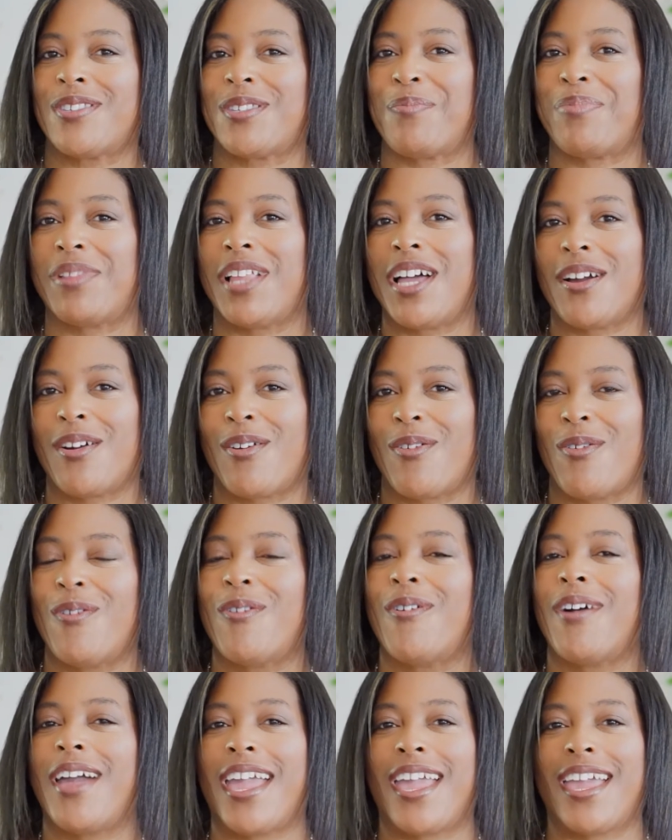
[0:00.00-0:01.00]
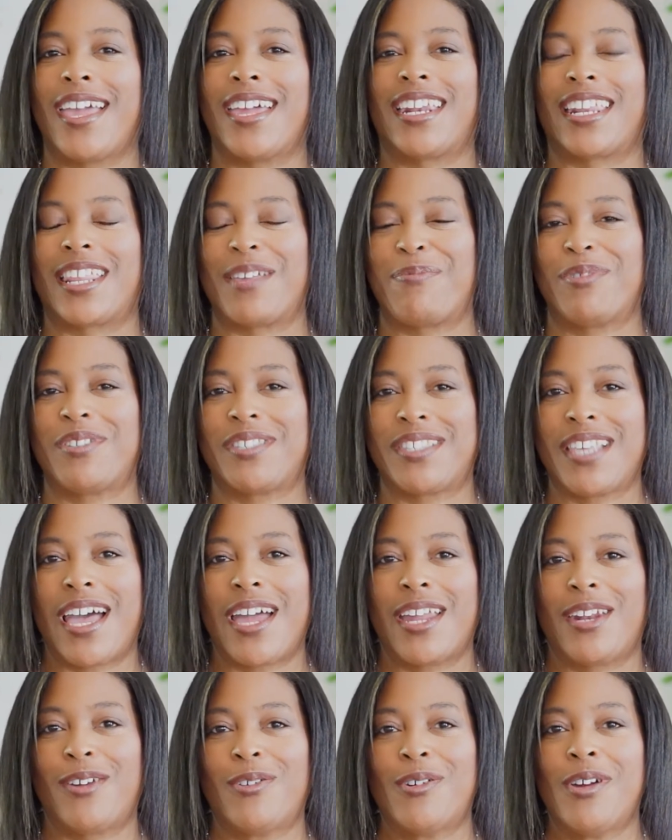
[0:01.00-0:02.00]
the blanco and
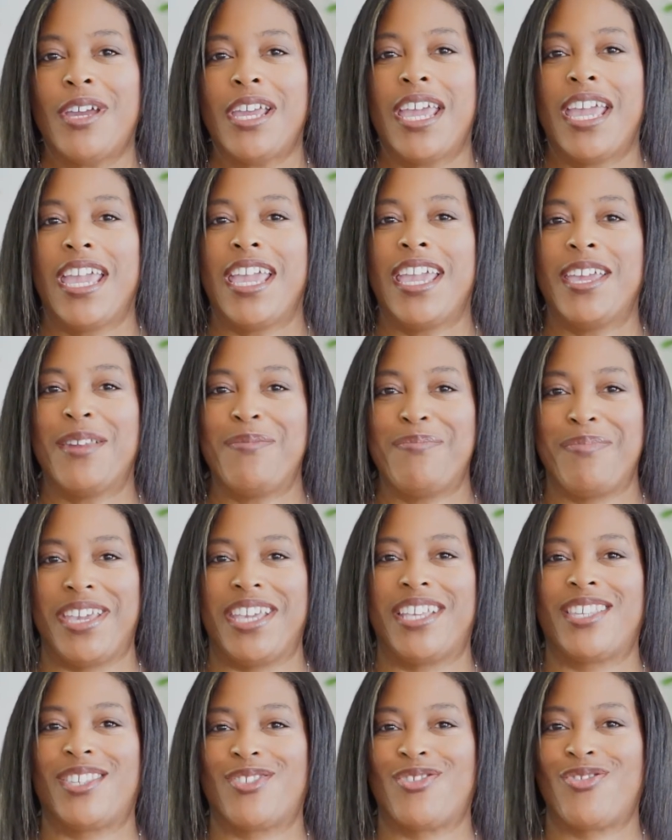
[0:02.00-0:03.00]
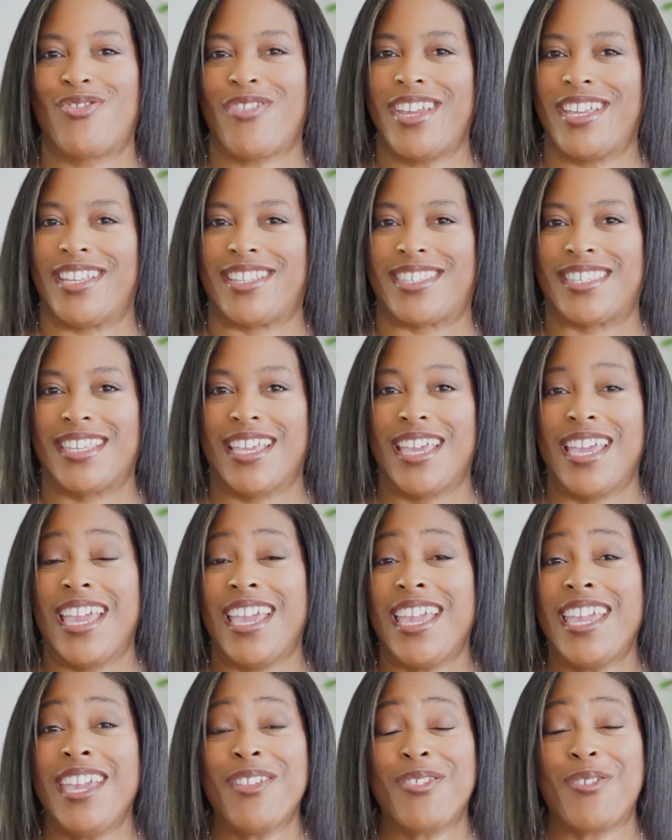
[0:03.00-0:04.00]
reposado, in mixed drinks.
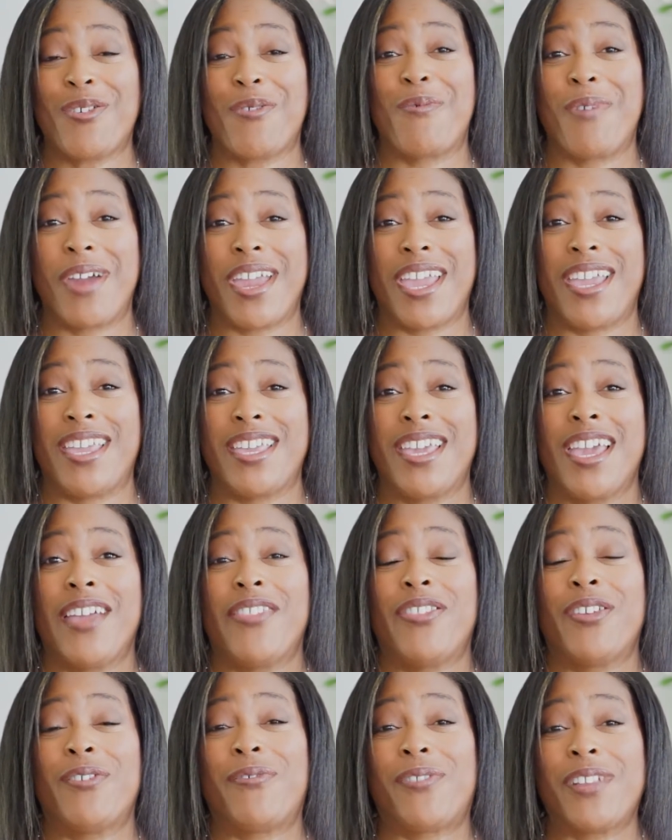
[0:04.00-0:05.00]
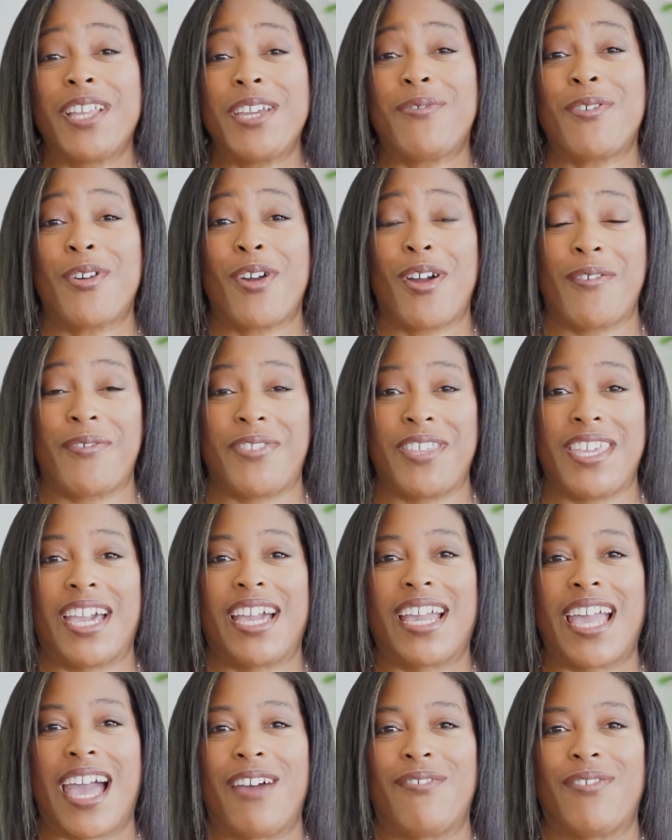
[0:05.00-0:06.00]
Either way, the flavor of the
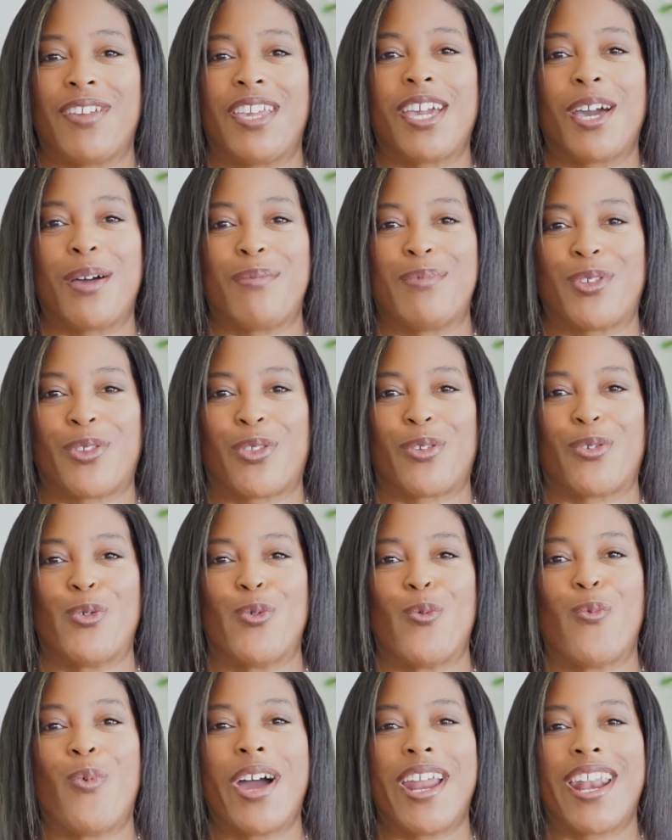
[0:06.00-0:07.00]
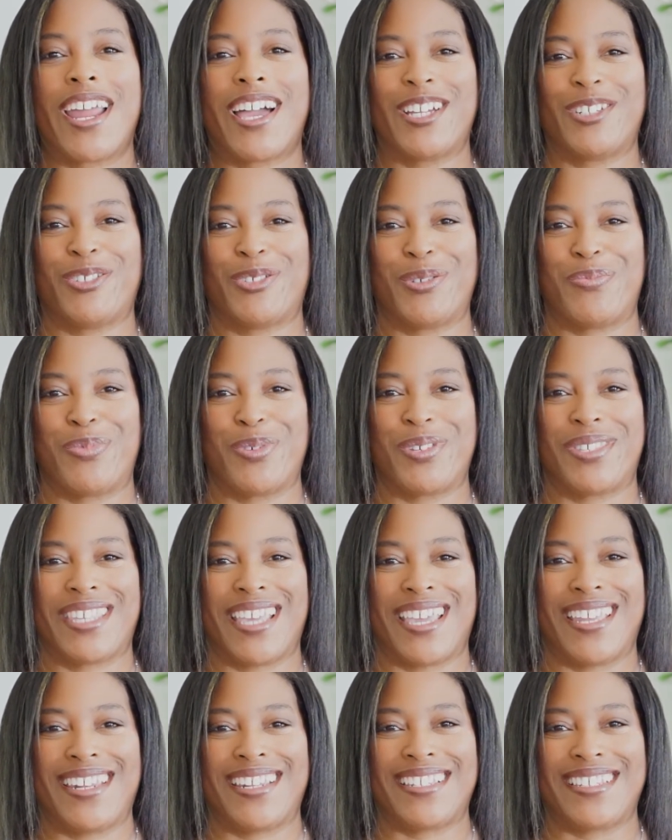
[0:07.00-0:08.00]
agave comes through
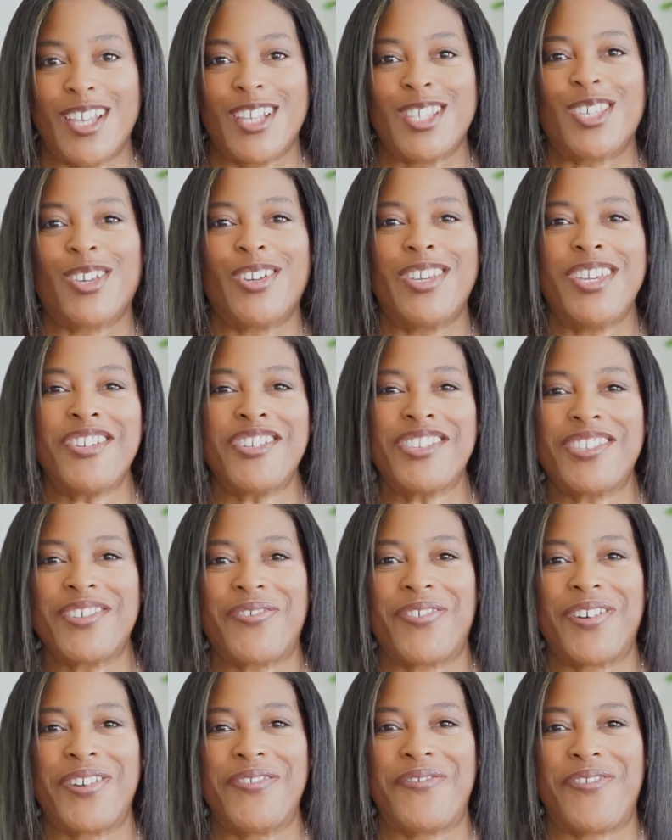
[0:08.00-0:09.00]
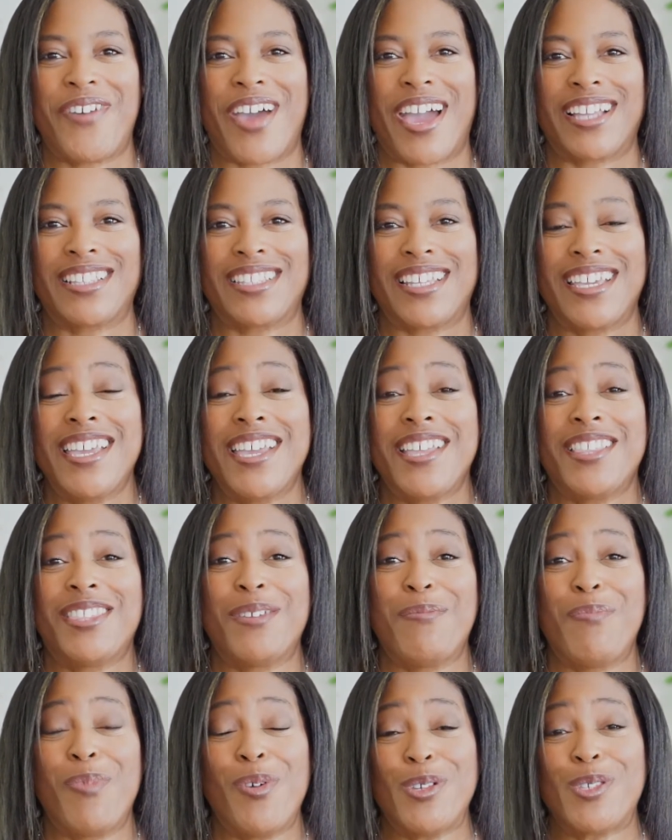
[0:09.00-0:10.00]
100%. So here's a fun fact.
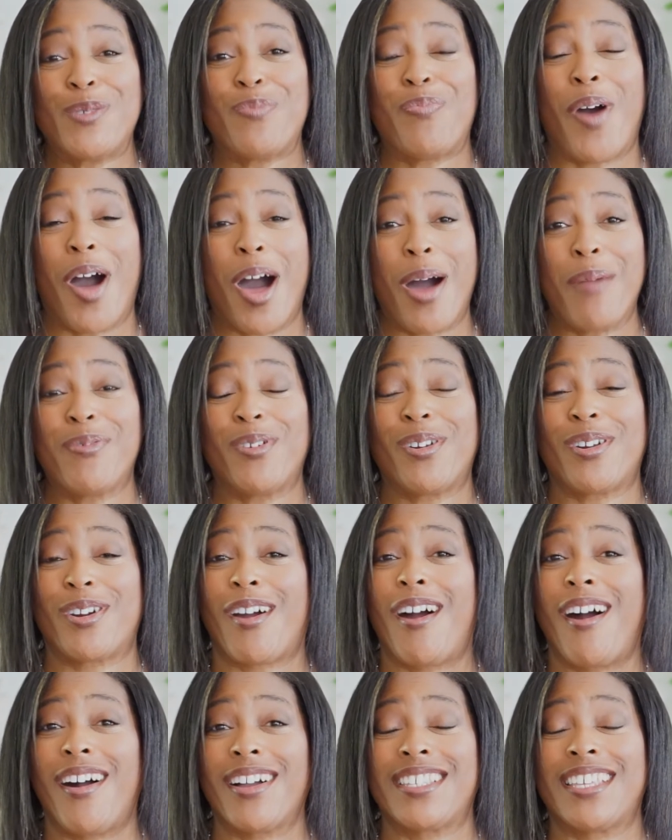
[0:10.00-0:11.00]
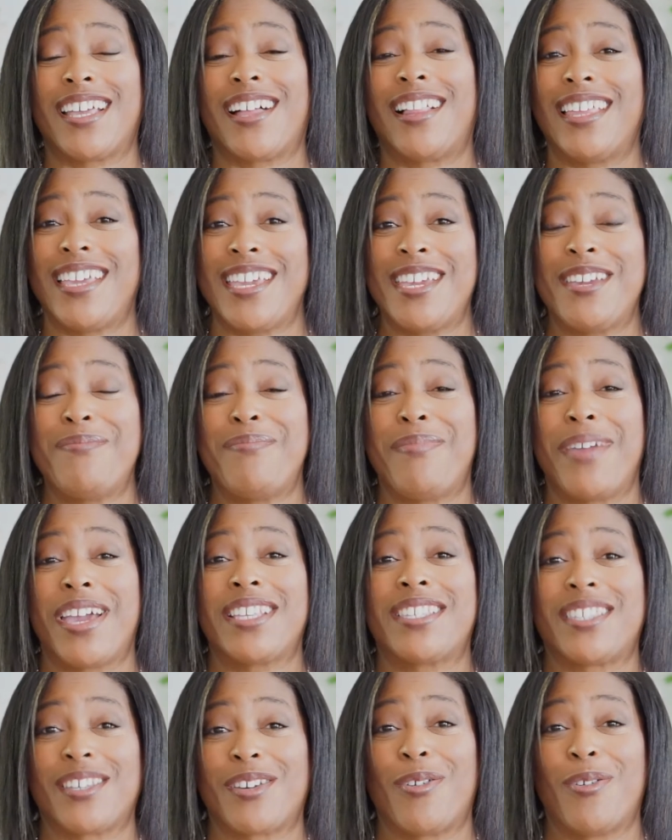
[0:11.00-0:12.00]
The most popular cocktail in
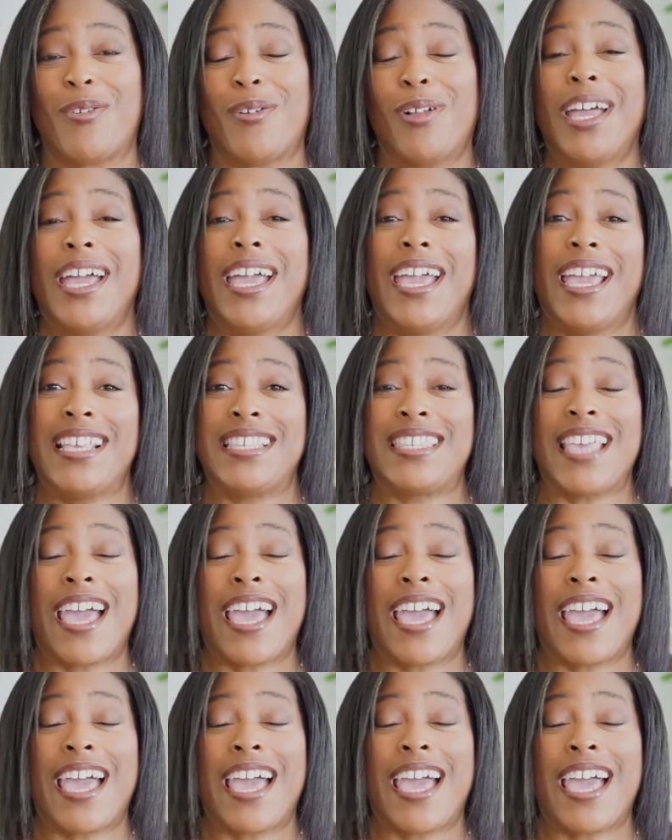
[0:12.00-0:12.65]
Mexico is